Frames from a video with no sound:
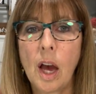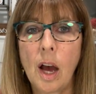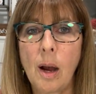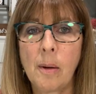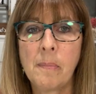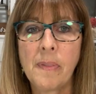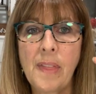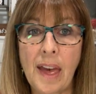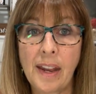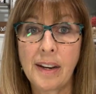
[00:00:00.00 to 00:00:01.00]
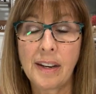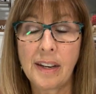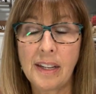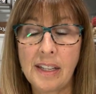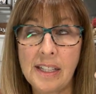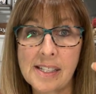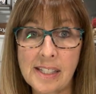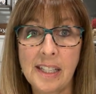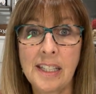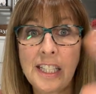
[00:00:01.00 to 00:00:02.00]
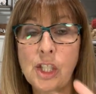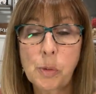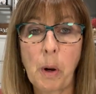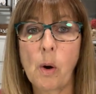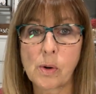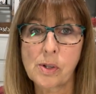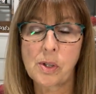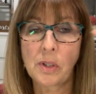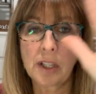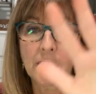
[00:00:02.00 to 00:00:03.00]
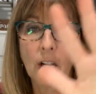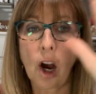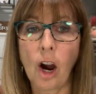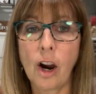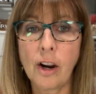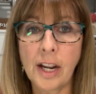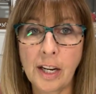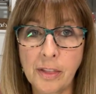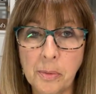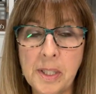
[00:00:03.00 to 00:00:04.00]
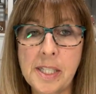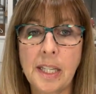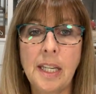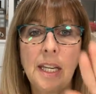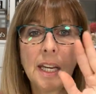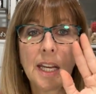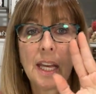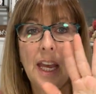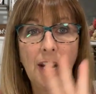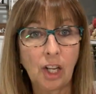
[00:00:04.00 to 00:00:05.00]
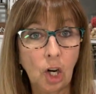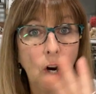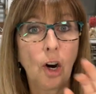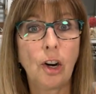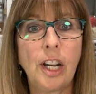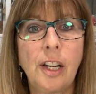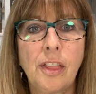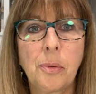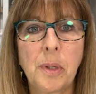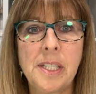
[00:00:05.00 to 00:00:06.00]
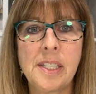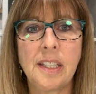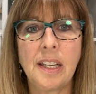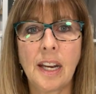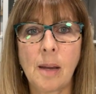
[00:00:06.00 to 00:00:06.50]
that is in each post. So you get a card in a 3D and a card in a 3D.